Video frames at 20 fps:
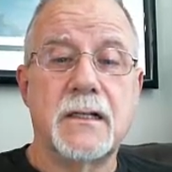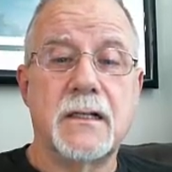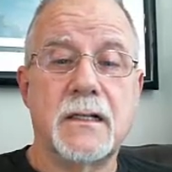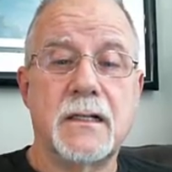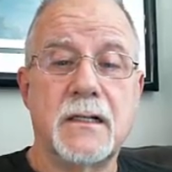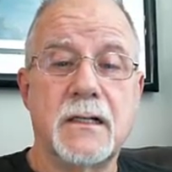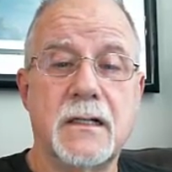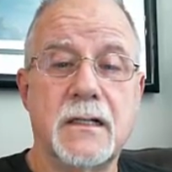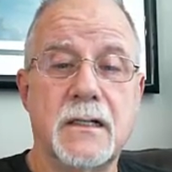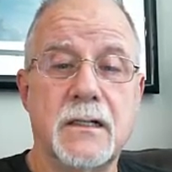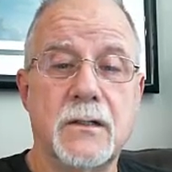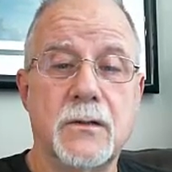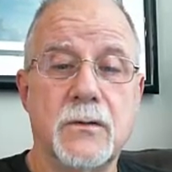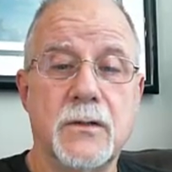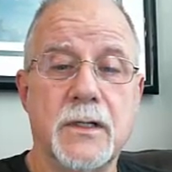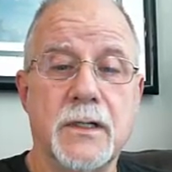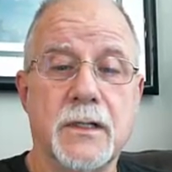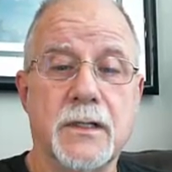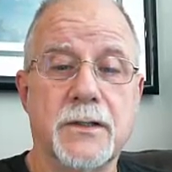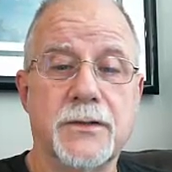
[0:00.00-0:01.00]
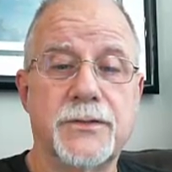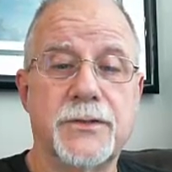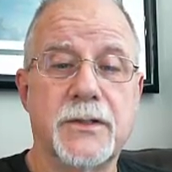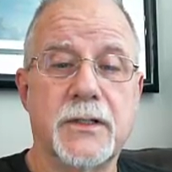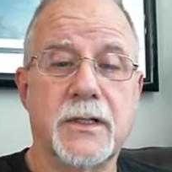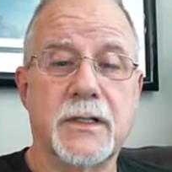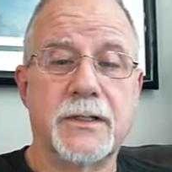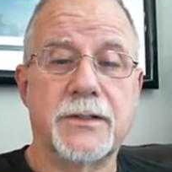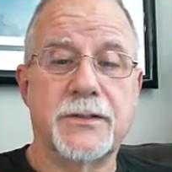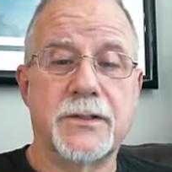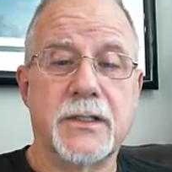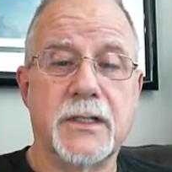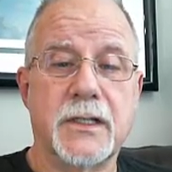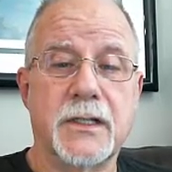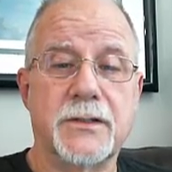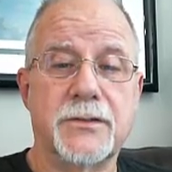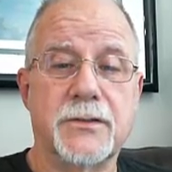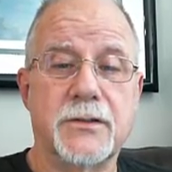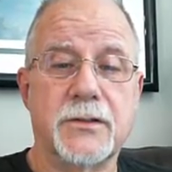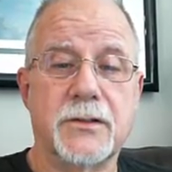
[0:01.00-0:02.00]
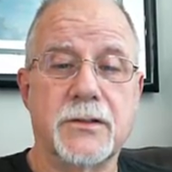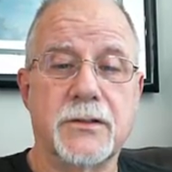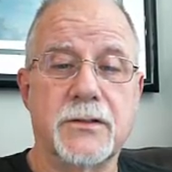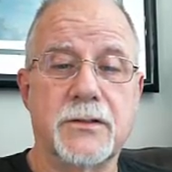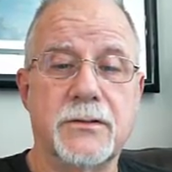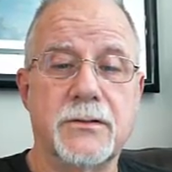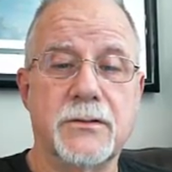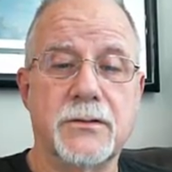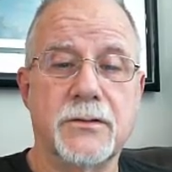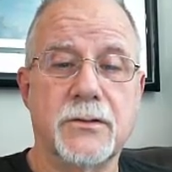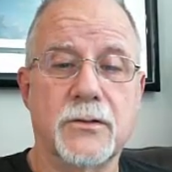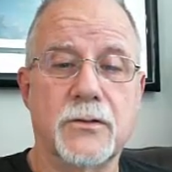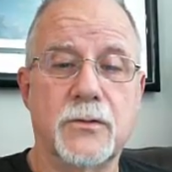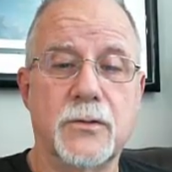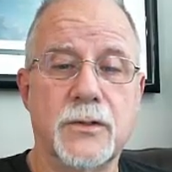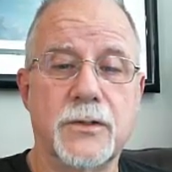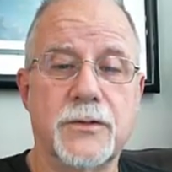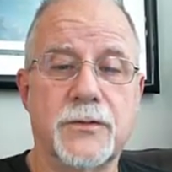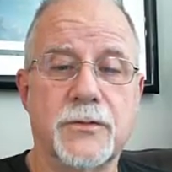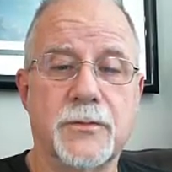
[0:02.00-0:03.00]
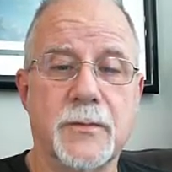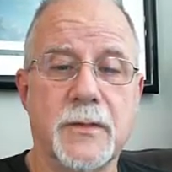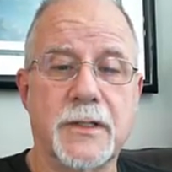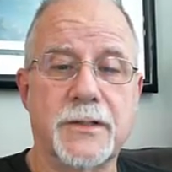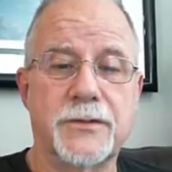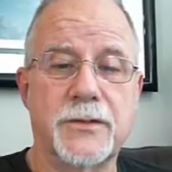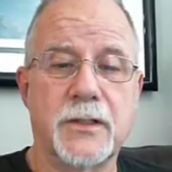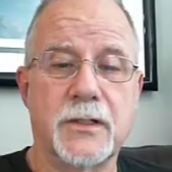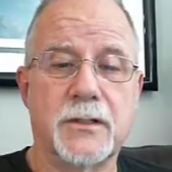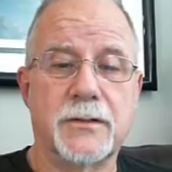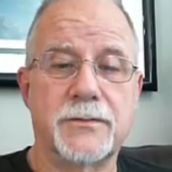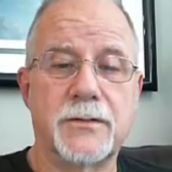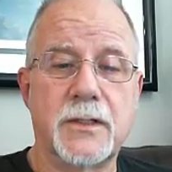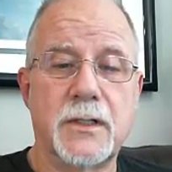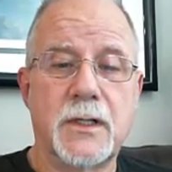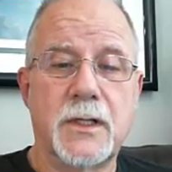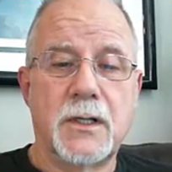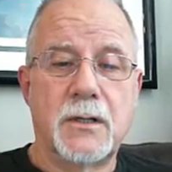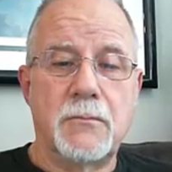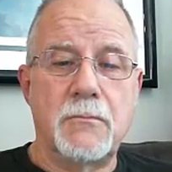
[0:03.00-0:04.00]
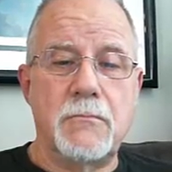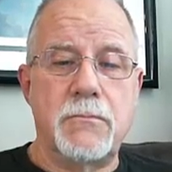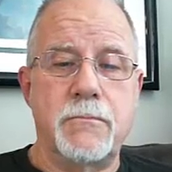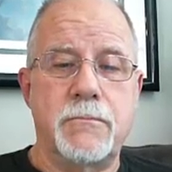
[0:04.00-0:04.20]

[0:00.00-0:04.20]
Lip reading: What else did I change? A good little quiz for myself.